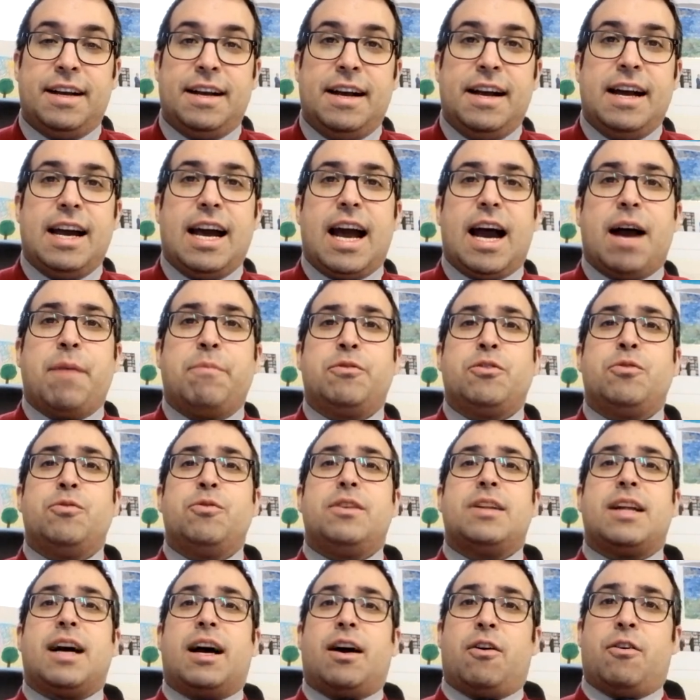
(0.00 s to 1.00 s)
Up to
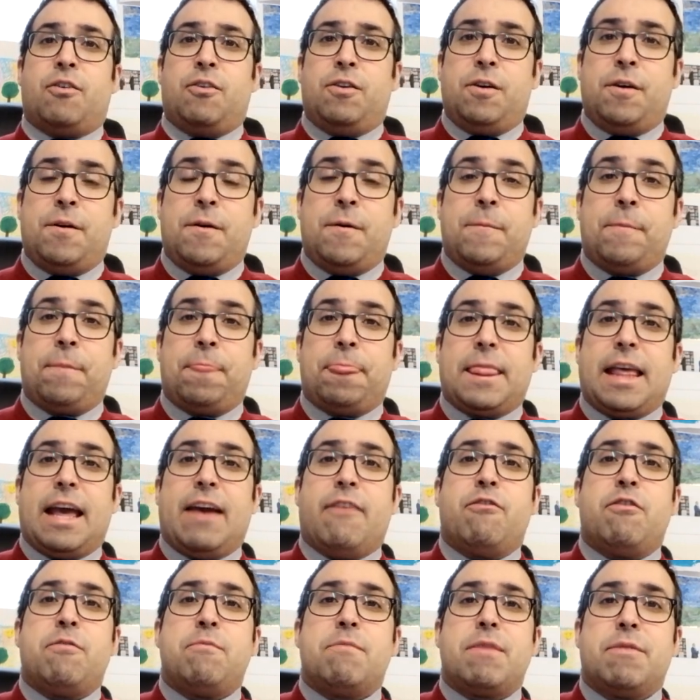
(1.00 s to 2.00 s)
now,
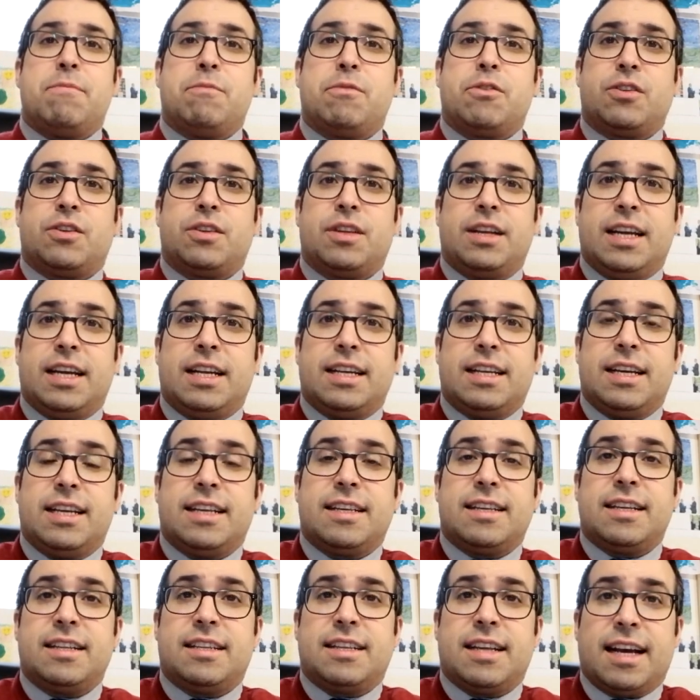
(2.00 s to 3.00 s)
every member state
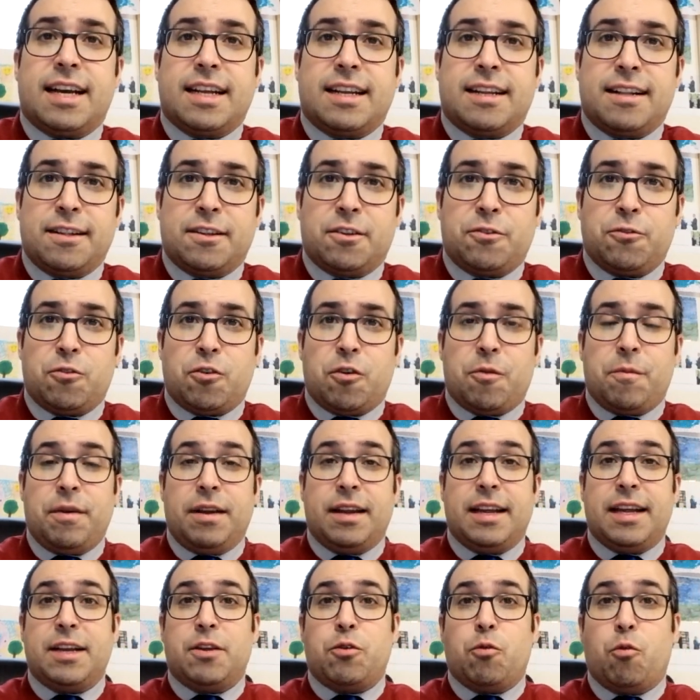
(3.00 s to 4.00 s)
is entitled to
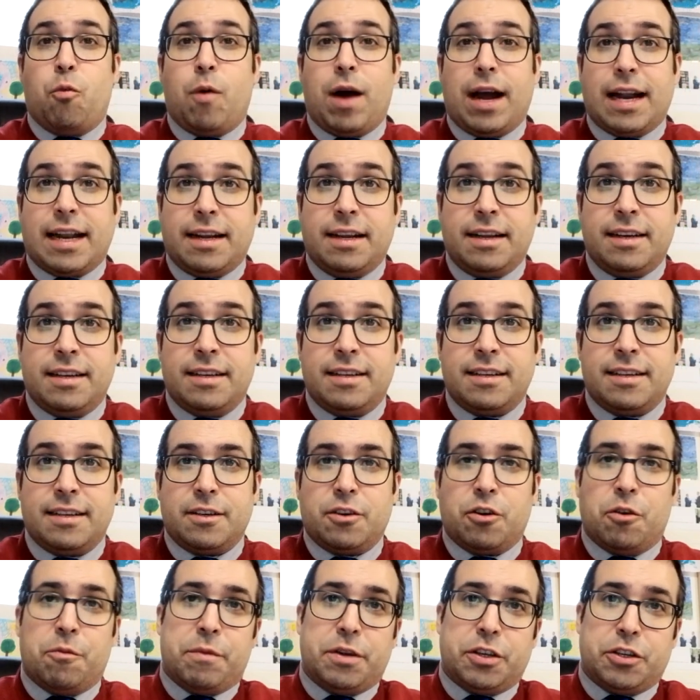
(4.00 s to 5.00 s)
nominate one
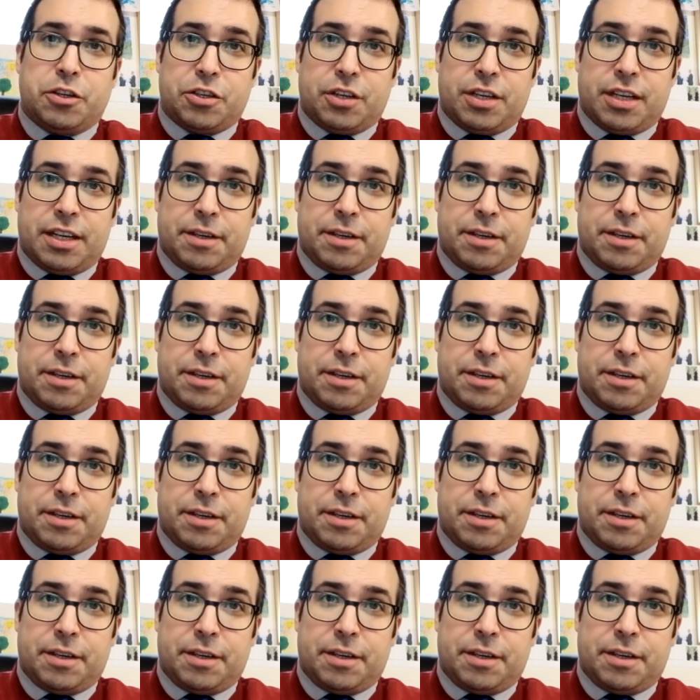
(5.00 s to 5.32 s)
commissioner.